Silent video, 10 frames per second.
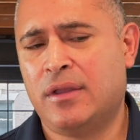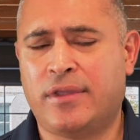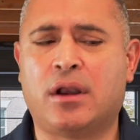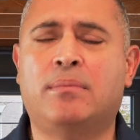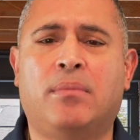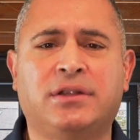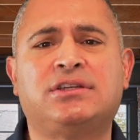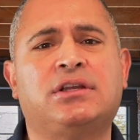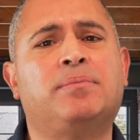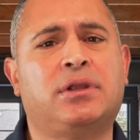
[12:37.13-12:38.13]
that are much
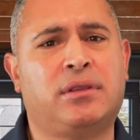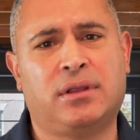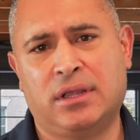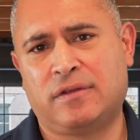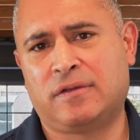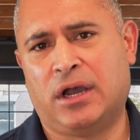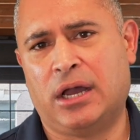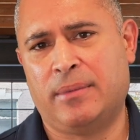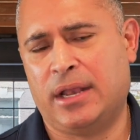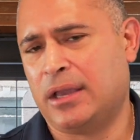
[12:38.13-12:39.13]
simpler than this,
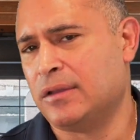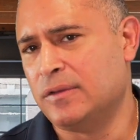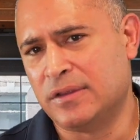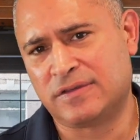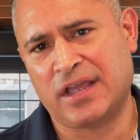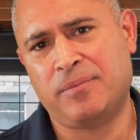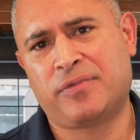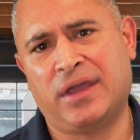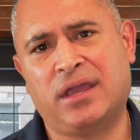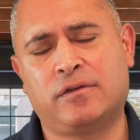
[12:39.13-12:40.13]
and they can do the same
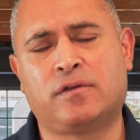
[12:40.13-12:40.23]
thing.